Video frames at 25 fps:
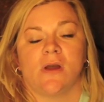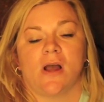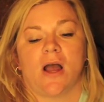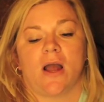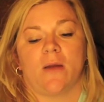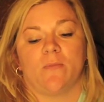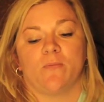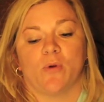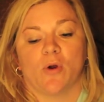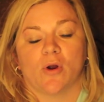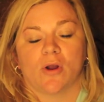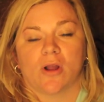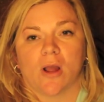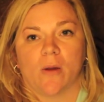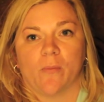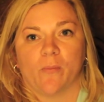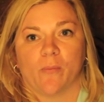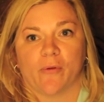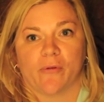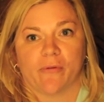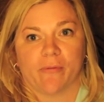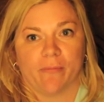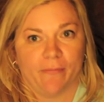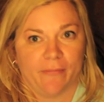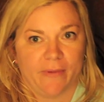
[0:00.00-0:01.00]
I broke up
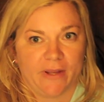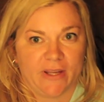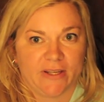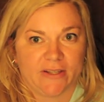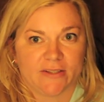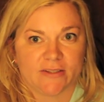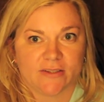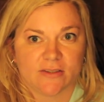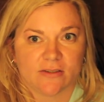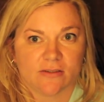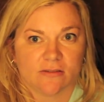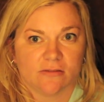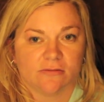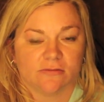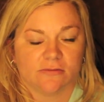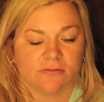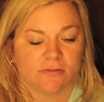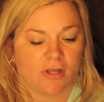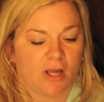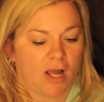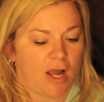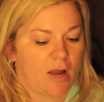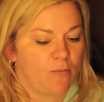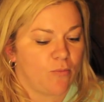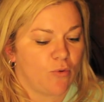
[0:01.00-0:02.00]
with meat.
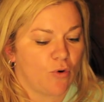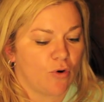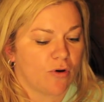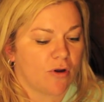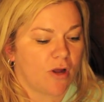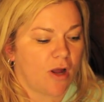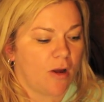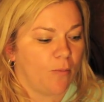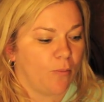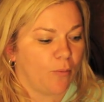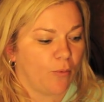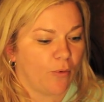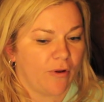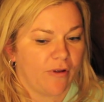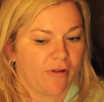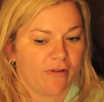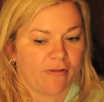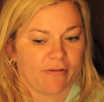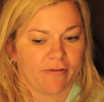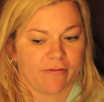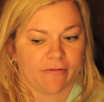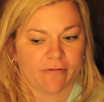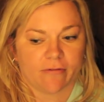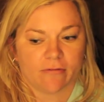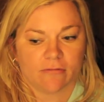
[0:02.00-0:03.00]
I broke up
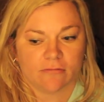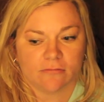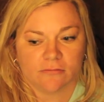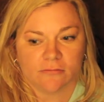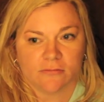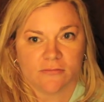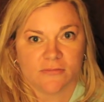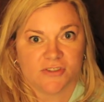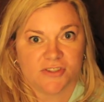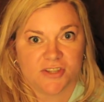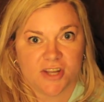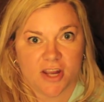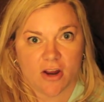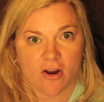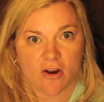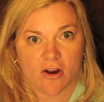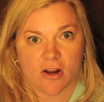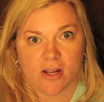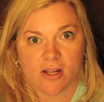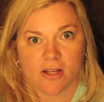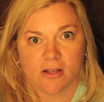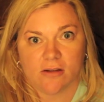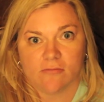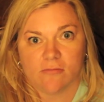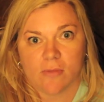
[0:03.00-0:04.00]
with
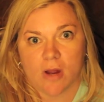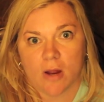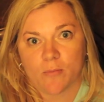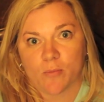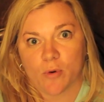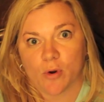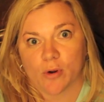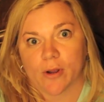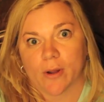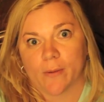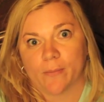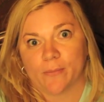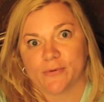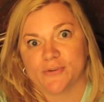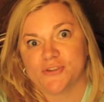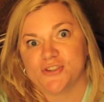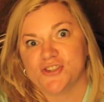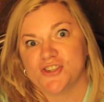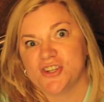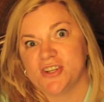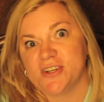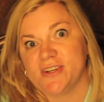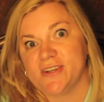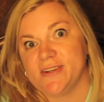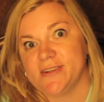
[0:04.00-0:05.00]
dairy. I broke up with
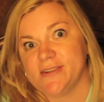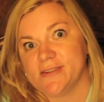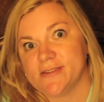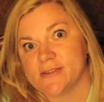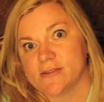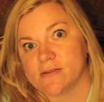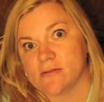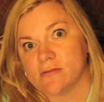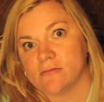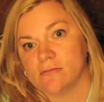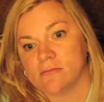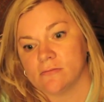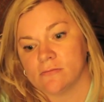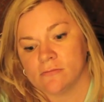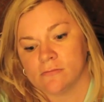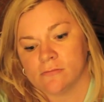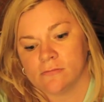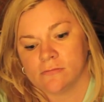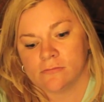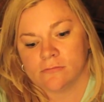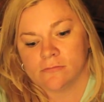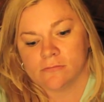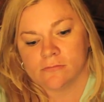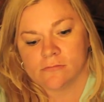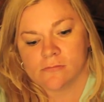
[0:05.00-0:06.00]
cheese.
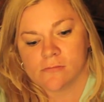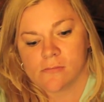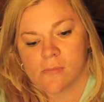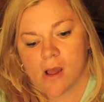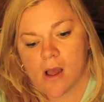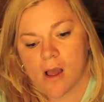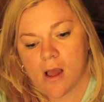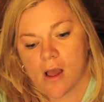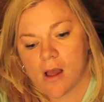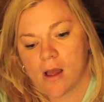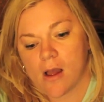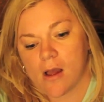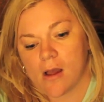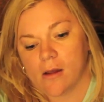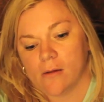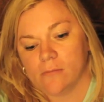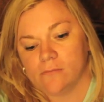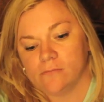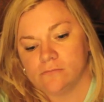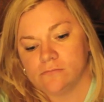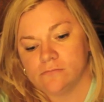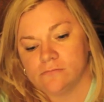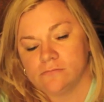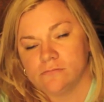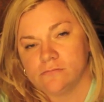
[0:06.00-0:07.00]

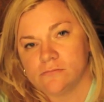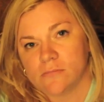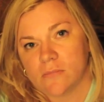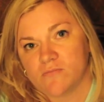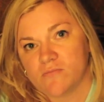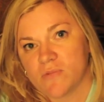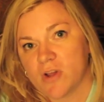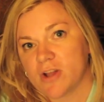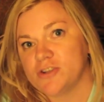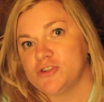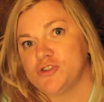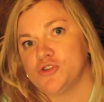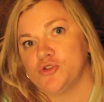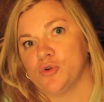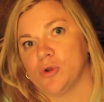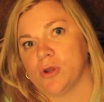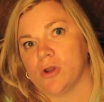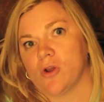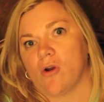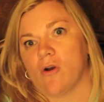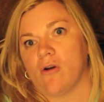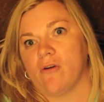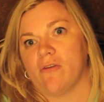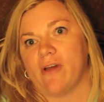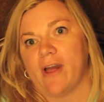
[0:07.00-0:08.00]
I'm not
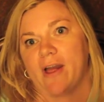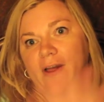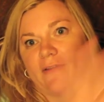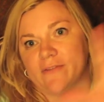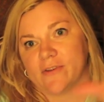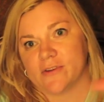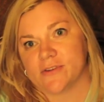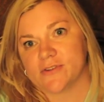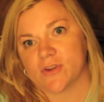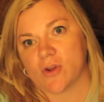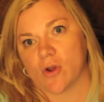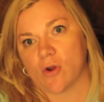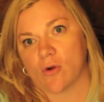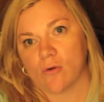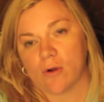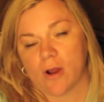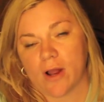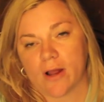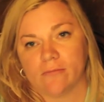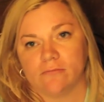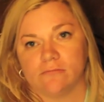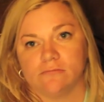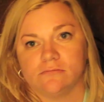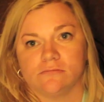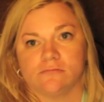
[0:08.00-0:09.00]
doing all that this go
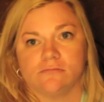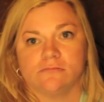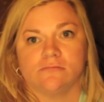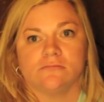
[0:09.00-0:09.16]
round.